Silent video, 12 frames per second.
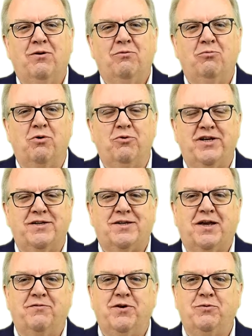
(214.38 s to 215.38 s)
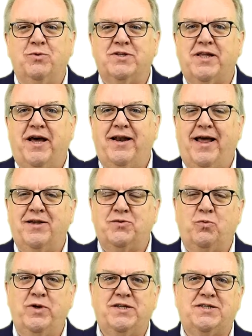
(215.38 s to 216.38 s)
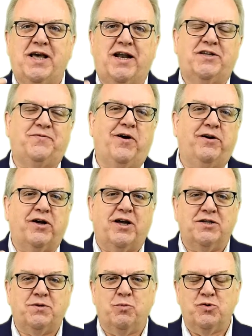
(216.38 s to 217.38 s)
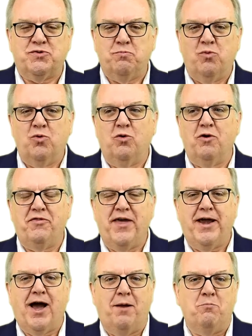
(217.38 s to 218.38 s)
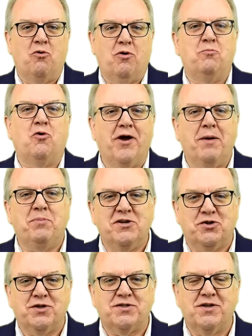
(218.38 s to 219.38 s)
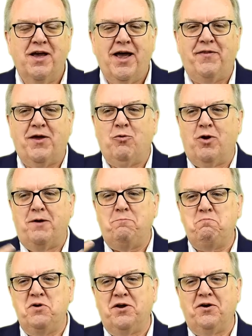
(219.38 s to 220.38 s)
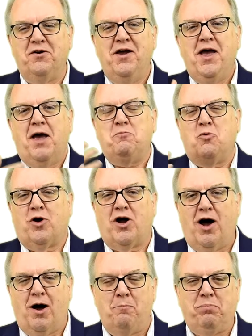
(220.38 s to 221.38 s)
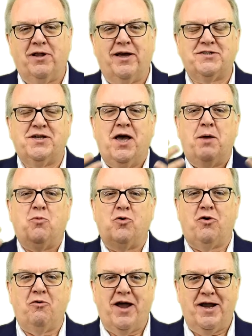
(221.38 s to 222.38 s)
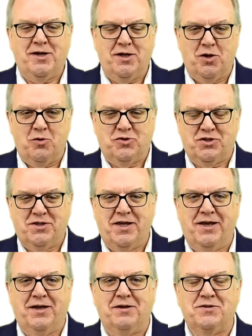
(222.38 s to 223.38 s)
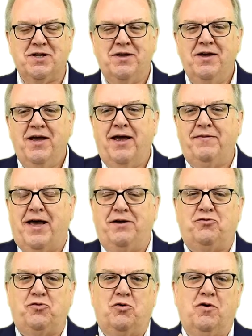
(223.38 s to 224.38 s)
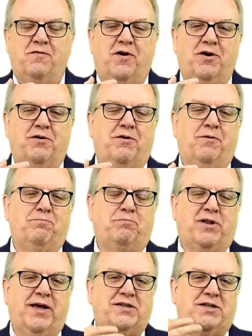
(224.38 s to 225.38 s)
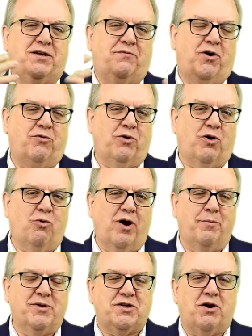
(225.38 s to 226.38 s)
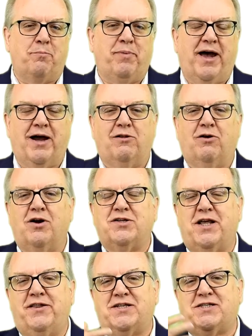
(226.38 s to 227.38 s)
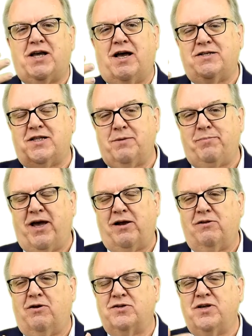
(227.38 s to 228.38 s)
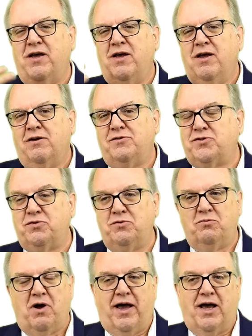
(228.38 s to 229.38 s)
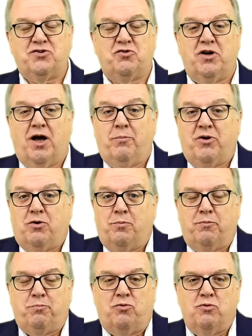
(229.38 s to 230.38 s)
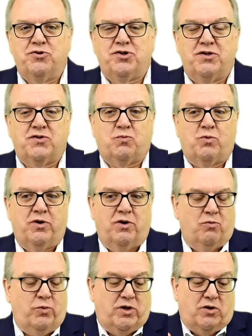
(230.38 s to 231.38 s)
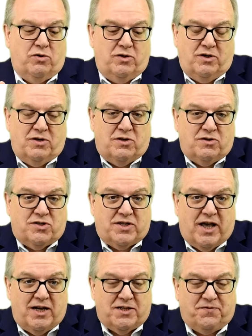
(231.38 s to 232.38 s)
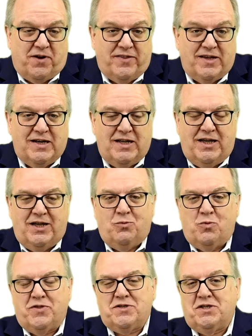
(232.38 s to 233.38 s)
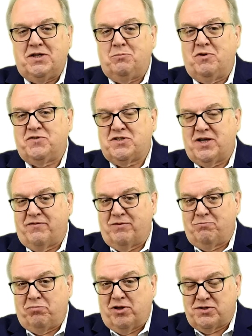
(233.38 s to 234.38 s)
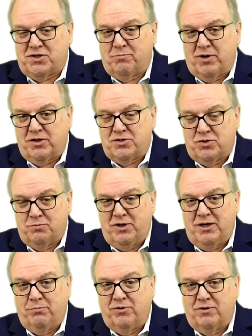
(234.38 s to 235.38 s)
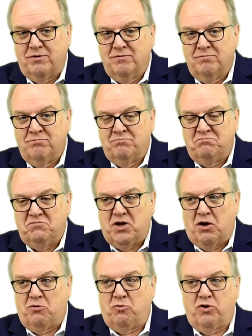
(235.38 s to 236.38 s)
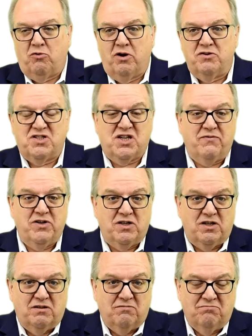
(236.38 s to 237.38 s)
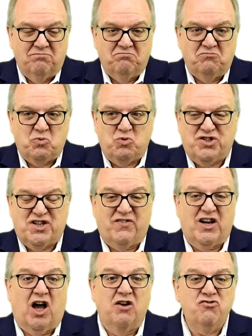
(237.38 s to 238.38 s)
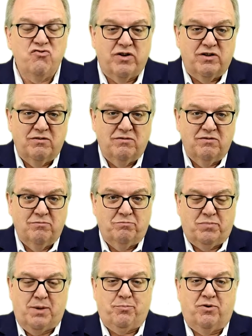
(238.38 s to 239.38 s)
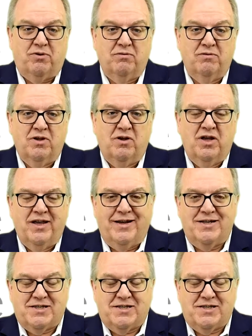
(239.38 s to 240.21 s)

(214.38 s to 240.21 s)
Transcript: What we discovered was that as we satisfied our customers more, they got more and more ambitious. And they wanted bigger and more complex and more grandiose things. And that drove our complexity of our requirements and our backlogs and the size of the backlogs to astronomical proportions where we couldn't satisfy the need with a team of 7 plus or minus 2 people. Now it required 70 or 700 people in a